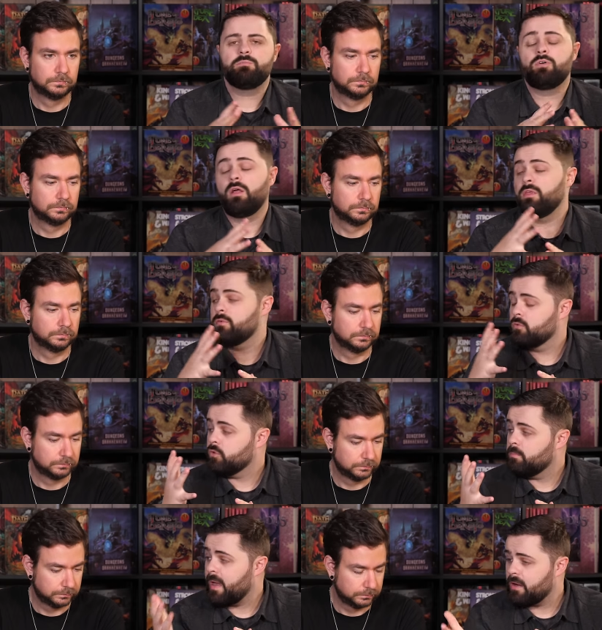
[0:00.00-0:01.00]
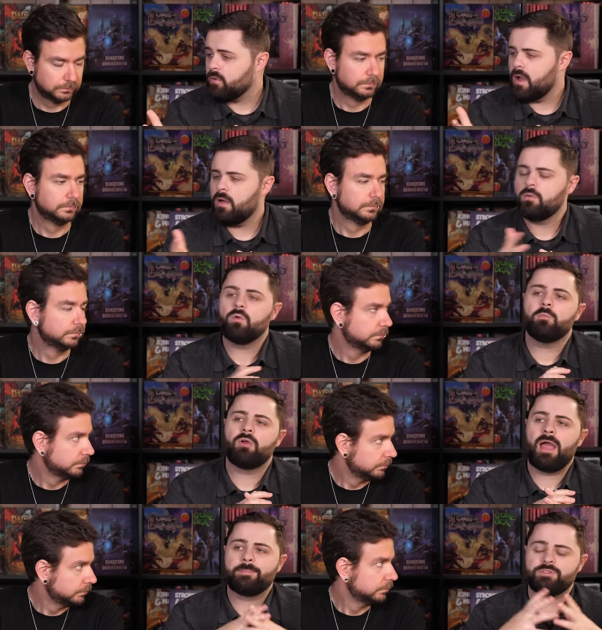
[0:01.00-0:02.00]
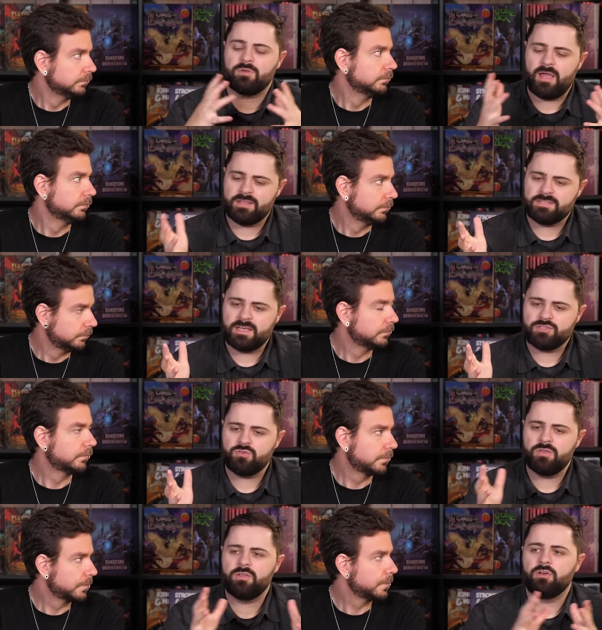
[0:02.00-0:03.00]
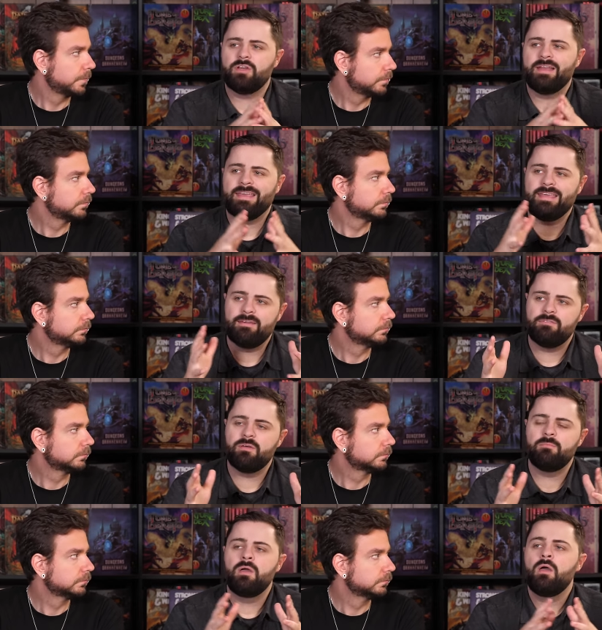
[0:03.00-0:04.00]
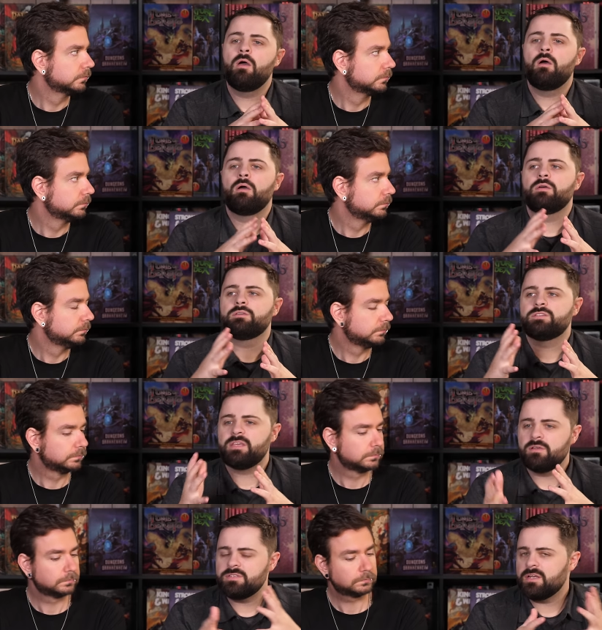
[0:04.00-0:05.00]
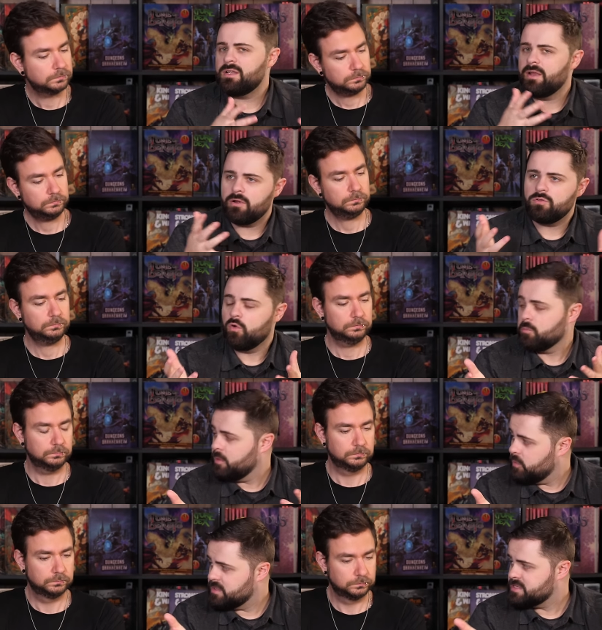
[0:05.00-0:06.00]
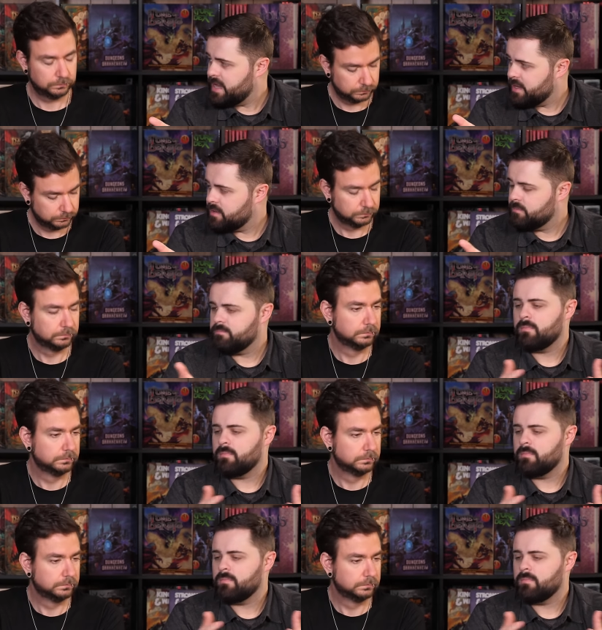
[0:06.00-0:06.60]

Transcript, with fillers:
Speaker 1: probably through their background or perhaps their ancestry, that are going to give them skills that a cleric normally wouldn't take.